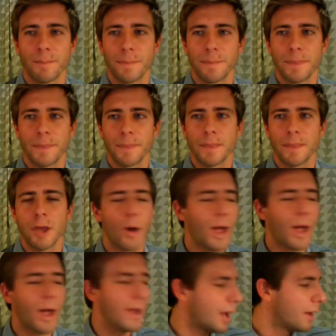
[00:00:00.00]
No,
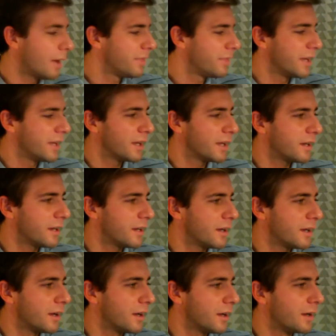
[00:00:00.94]
I think
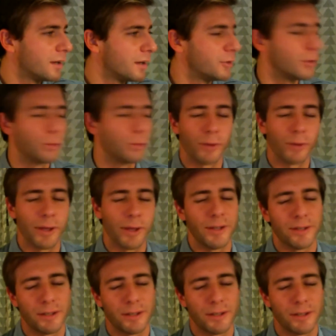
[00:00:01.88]
you're
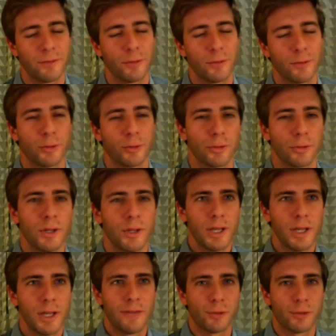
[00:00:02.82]
right. If you're
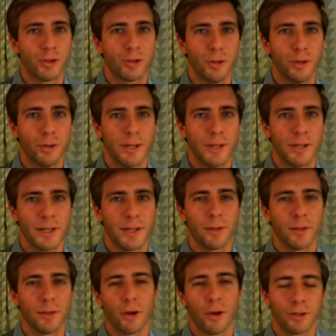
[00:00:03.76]
shooting
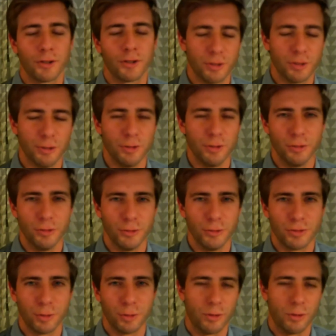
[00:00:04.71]
long
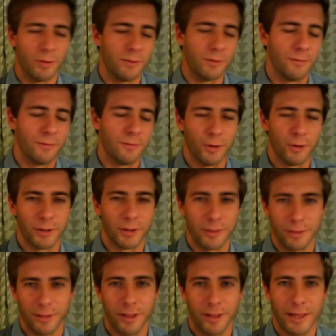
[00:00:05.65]
twos or foot on
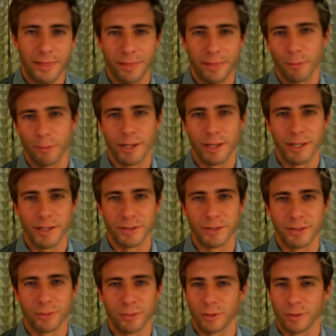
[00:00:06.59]
the line
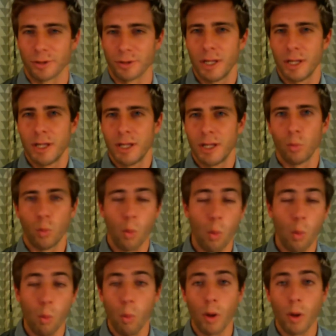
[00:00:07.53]
threes or
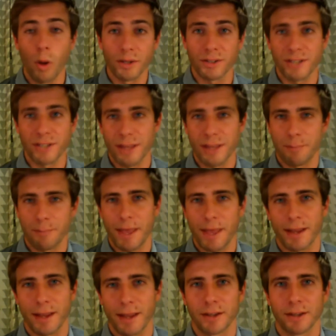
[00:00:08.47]
one step
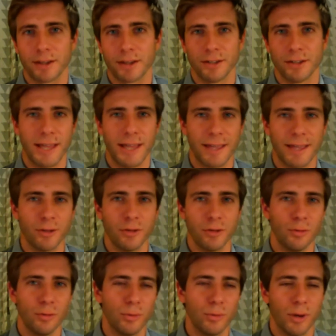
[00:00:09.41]
back could get
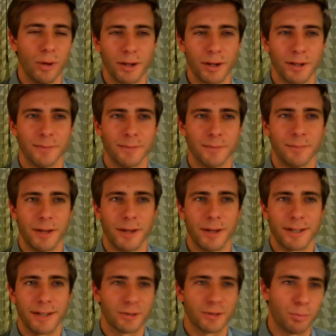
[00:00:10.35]
you an
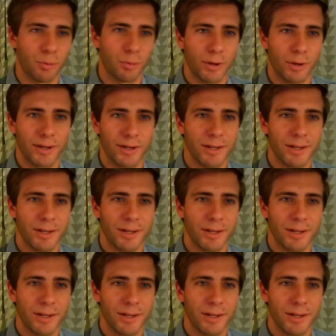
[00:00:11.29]
extra point,